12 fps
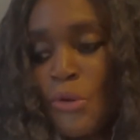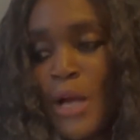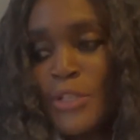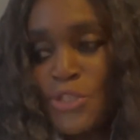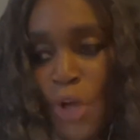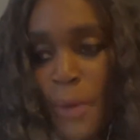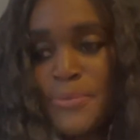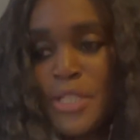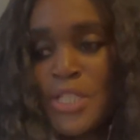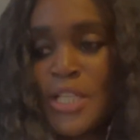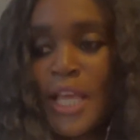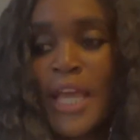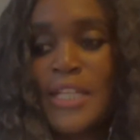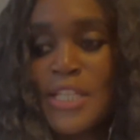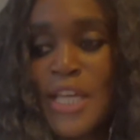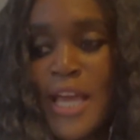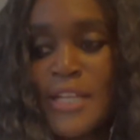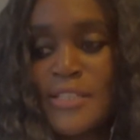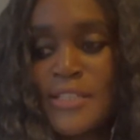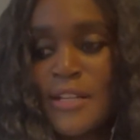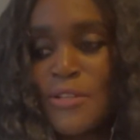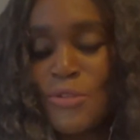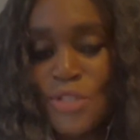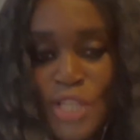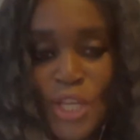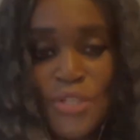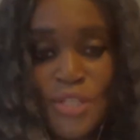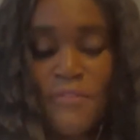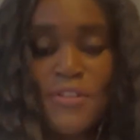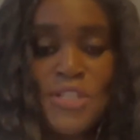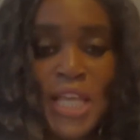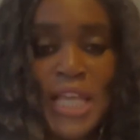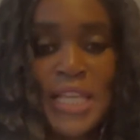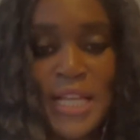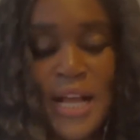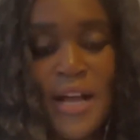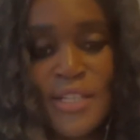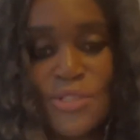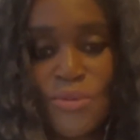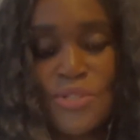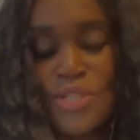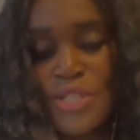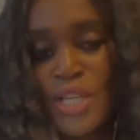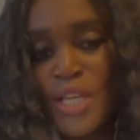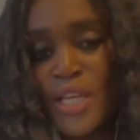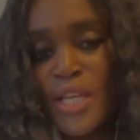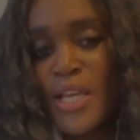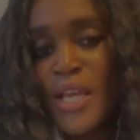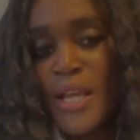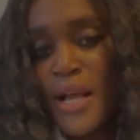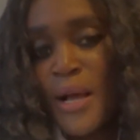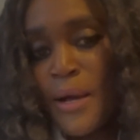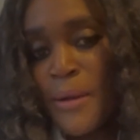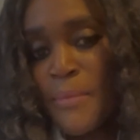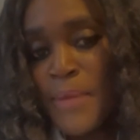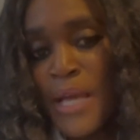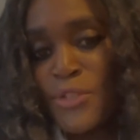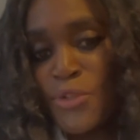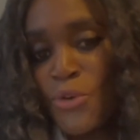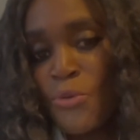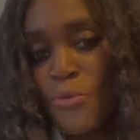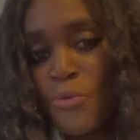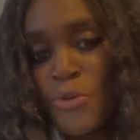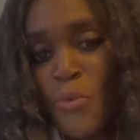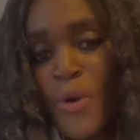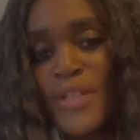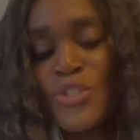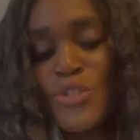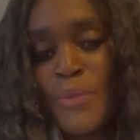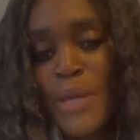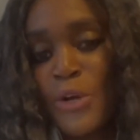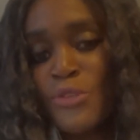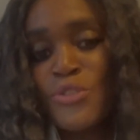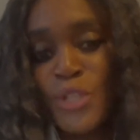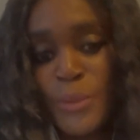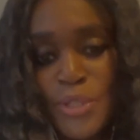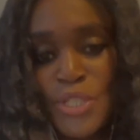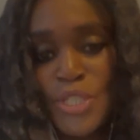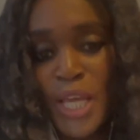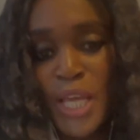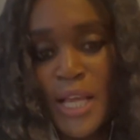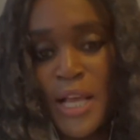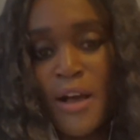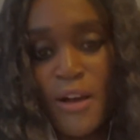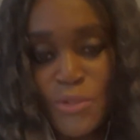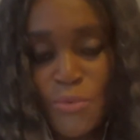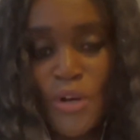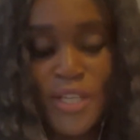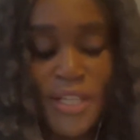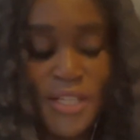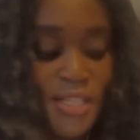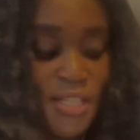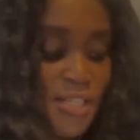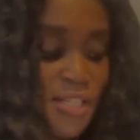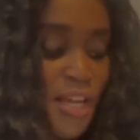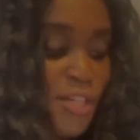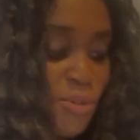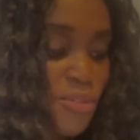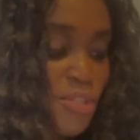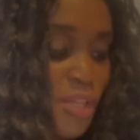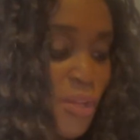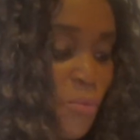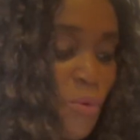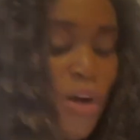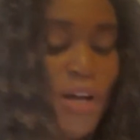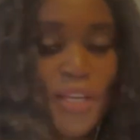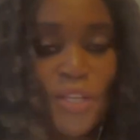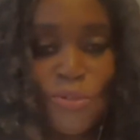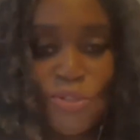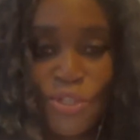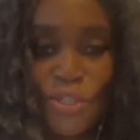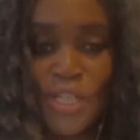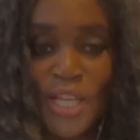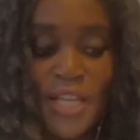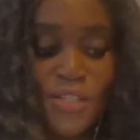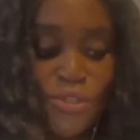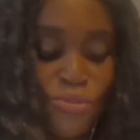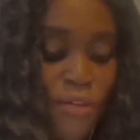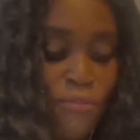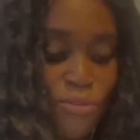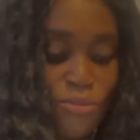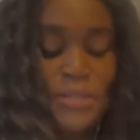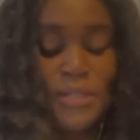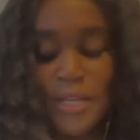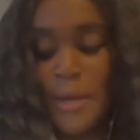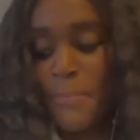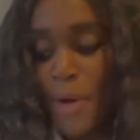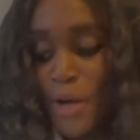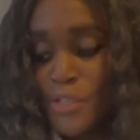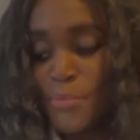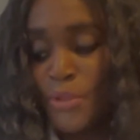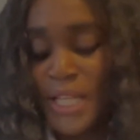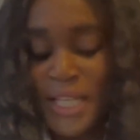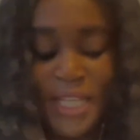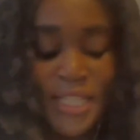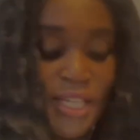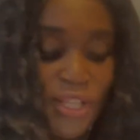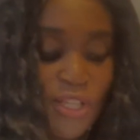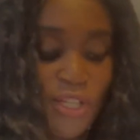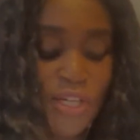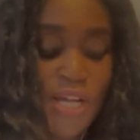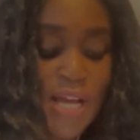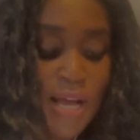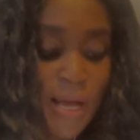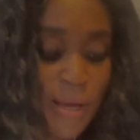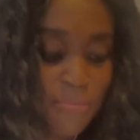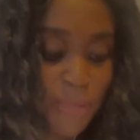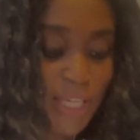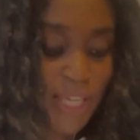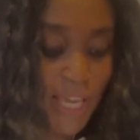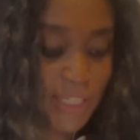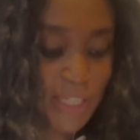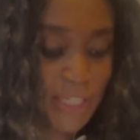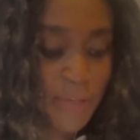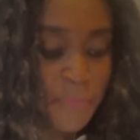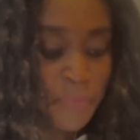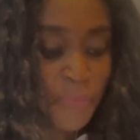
adopted to Kenya and you see yourself as Kenyan, I don't see and you want to be a contributing, hardworking citizen, I don't see why you shouldn't get a passport like any other Kenyan.